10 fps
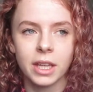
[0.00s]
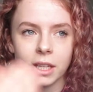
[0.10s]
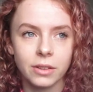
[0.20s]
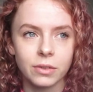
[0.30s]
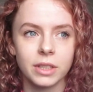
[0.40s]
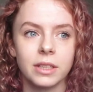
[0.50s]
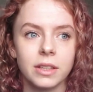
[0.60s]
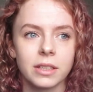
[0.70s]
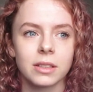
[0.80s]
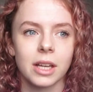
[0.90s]
In the in
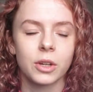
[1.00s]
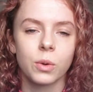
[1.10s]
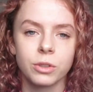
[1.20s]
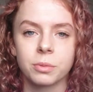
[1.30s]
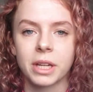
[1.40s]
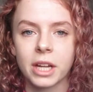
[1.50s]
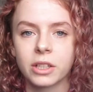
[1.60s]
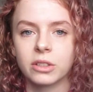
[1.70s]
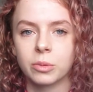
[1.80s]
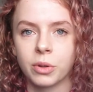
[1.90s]
this like quantum
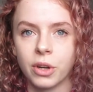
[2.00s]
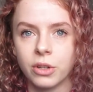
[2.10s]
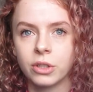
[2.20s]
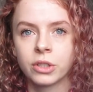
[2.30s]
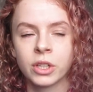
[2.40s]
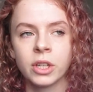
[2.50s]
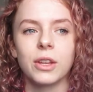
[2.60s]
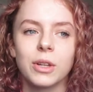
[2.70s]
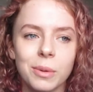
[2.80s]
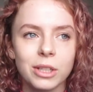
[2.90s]
mechanical approach,
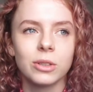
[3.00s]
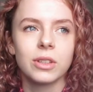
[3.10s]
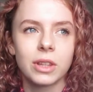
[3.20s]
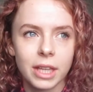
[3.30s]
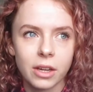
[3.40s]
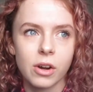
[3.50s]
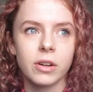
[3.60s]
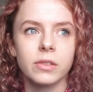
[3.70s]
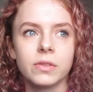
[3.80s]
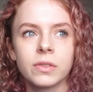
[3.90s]
the only way you can think
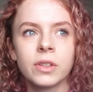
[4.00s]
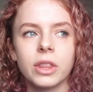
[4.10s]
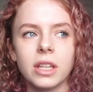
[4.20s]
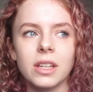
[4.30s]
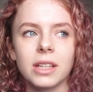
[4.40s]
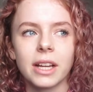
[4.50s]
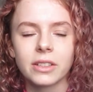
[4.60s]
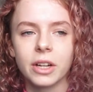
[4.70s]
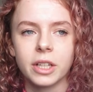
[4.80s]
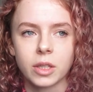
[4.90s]
of the like
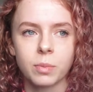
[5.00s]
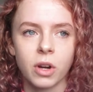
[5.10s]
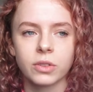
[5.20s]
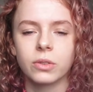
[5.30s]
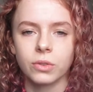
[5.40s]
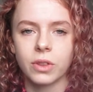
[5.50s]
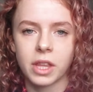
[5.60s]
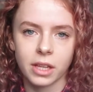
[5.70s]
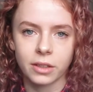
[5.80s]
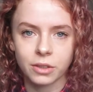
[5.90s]
tiniest particles and
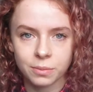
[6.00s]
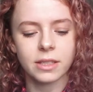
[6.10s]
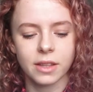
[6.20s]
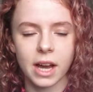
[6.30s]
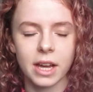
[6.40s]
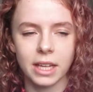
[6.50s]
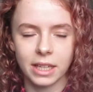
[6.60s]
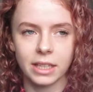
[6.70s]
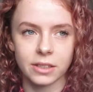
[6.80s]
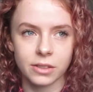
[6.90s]
things is that
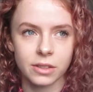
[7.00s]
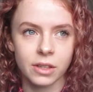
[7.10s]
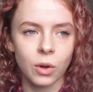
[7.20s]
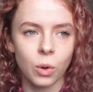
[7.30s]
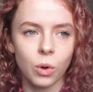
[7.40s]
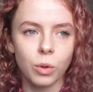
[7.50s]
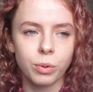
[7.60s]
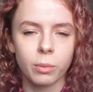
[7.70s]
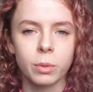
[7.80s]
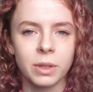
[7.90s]
it is all
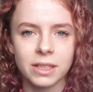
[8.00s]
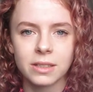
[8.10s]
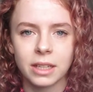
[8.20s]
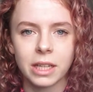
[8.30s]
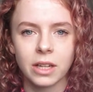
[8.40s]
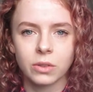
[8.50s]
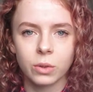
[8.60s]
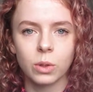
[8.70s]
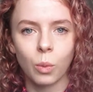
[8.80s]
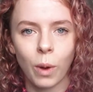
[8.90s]
probabilistic. It's
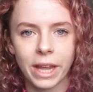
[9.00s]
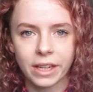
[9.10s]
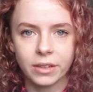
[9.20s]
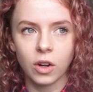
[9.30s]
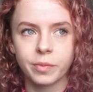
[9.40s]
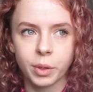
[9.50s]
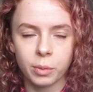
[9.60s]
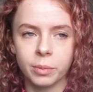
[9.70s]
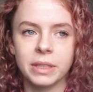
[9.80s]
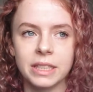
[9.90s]
all a way of
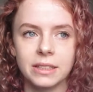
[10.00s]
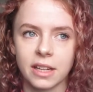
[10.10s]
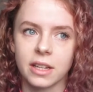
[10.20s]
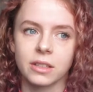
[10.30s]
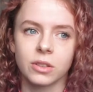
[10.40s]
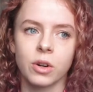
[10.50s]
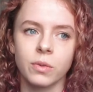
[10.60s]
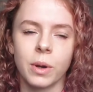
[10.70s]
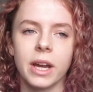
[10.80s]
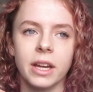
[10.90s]
probabilities
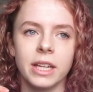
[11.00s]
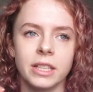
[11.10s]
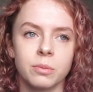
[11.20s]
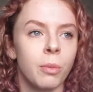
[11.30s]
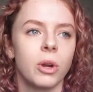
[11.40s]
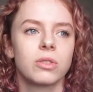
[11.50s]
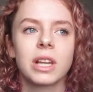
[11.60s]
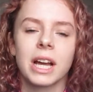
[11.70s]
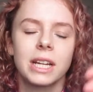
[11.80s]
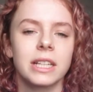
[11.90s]
of where it's most
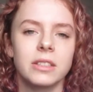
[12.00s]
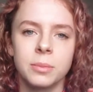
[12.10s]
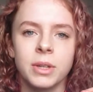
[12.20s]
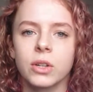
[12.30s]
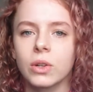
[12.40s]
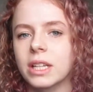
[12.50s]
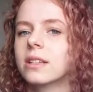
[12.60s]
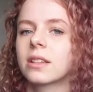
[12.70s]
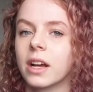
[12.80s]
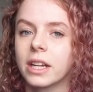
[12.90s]
likely to be or
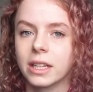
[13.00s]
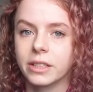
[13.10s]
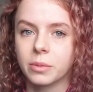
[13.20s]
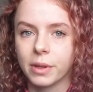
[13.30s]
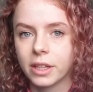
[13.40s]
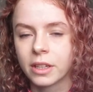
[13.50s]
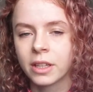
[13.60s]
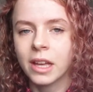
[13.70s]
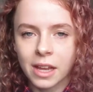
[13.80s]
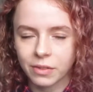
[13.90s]
least likely to be,
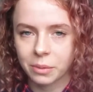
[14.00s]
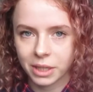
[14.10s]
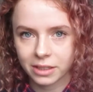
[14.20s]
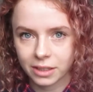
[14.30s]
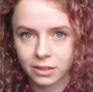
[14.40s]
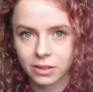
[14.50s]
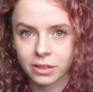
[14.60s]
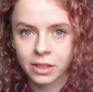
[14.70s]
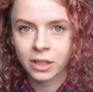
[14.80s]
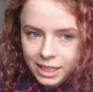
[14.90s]
if that makes
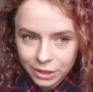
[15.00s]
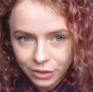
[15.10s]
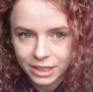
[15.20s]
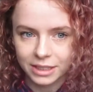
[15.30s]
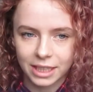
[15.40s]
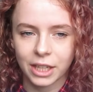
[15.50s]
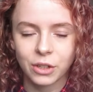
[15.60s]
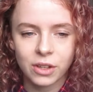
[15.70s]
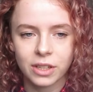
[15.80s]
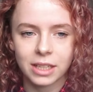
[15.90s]
sense. It's crazy, like
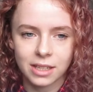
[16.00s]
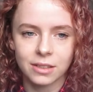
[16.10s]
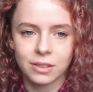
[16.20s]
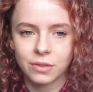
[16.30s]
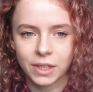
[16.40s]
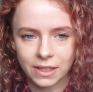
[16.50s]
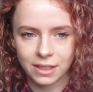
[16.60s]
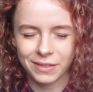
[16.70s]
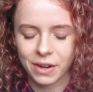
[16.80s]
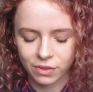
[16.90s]
nothing is
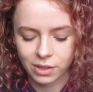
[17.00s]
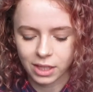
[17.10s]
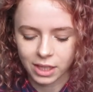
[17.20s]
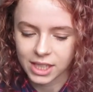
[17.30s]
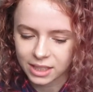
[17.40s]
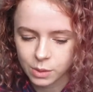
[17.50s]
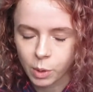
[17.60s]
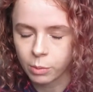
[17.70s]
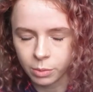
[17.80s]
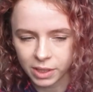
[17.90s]
definitive, everything is
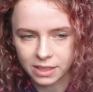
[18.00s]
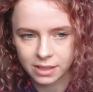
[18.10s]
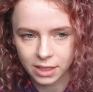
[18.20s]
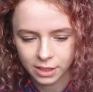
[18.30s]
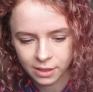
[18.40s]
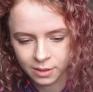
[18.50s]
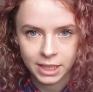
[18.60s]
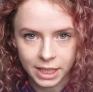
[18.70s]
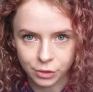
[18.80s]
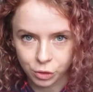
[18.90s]
probabilistic
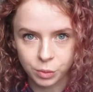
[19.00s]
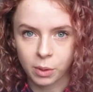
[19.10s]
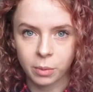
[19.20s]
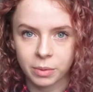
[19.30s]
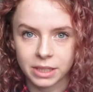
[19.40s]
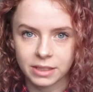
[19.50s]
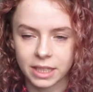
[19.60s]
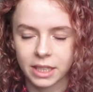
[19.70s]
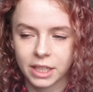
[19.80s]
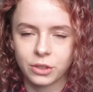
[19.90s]
it's just a
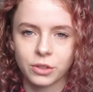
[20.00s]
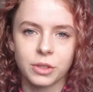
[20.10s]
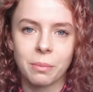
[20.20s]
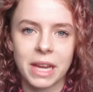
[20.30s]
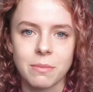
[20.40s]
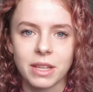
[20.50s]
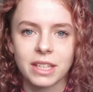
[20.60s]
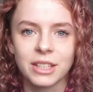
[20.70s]
probability, it's just a maybe,